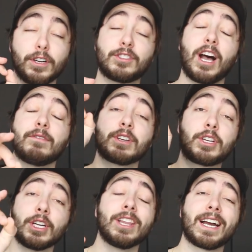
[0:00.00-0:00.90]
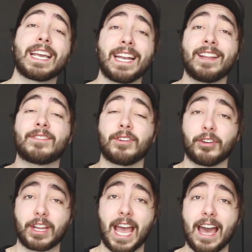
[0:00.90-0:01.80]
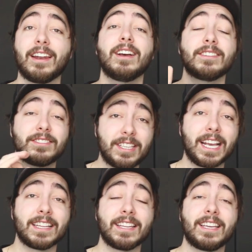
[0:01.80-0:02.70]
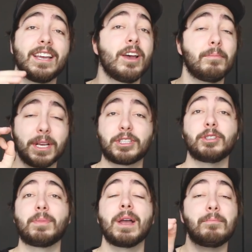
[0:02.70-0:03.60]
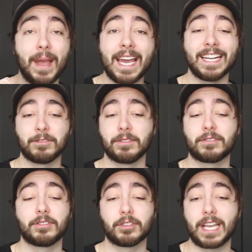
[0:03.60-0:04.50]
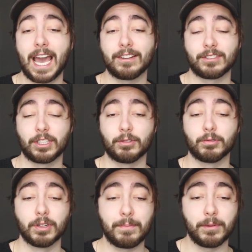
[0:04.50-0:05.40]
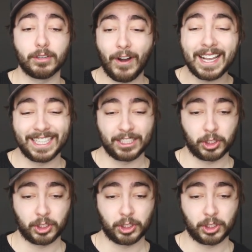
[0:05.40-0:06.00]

First off, good luck getting this on your cat. Secondly, make sure you buy band-aids with this because your cat is gonna rip you to